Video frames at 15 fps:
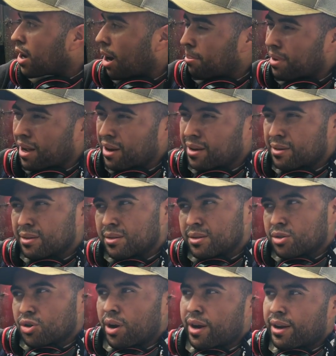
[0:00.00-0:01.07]
I'm not
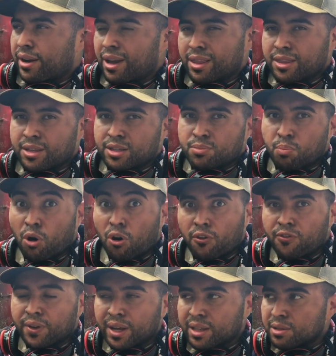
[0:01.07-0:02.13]
trying to get this
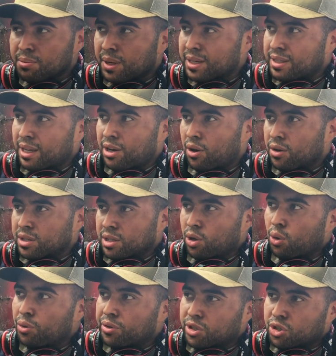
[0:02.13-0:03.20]
perfect because I know it's an
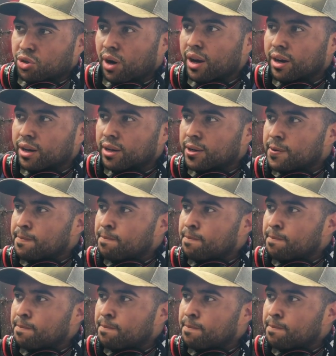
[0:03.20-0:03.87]
older truck